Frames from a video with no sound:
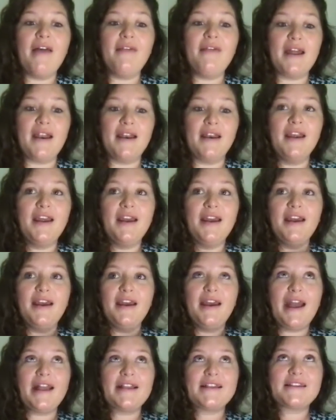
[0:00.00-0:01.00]
And then
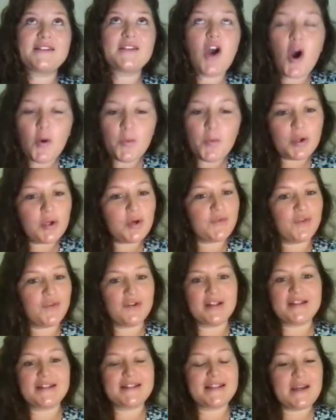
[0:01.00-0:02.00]
it's so beautiful
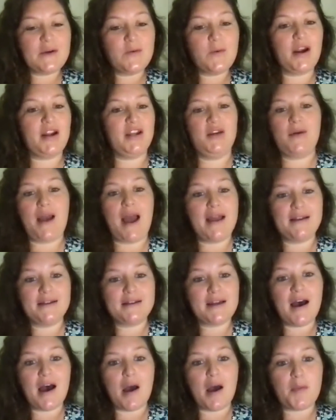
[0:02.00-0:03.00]
to see where you end
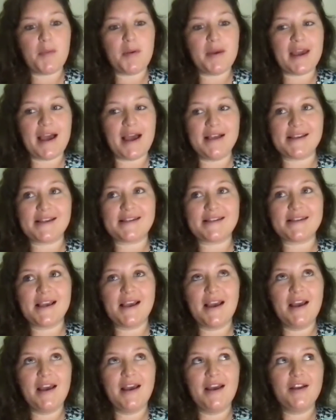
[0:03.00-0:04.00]
up, because
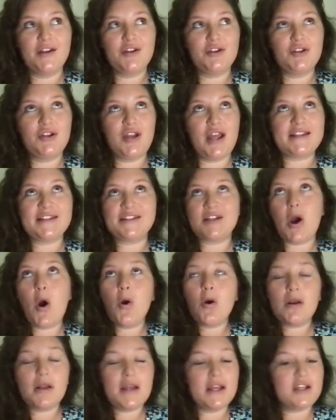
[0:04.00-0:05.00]
it's
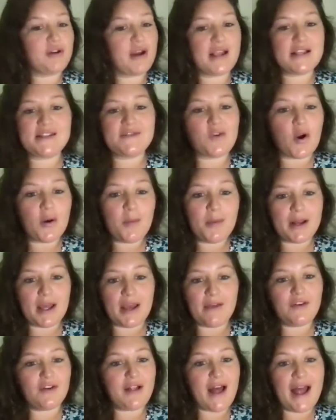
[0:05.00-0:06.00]
totally
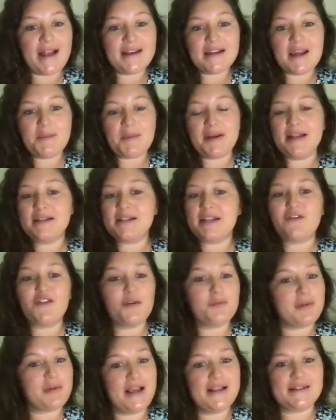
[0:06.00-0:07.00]
transformative. You'll end up in a
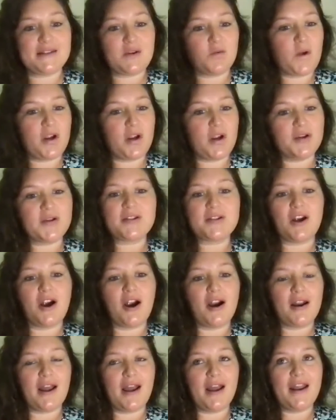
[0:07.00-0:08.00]
different place than where you
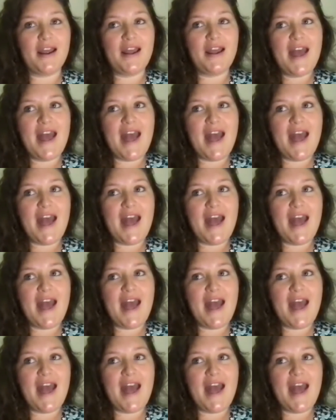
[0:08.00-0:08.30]
started.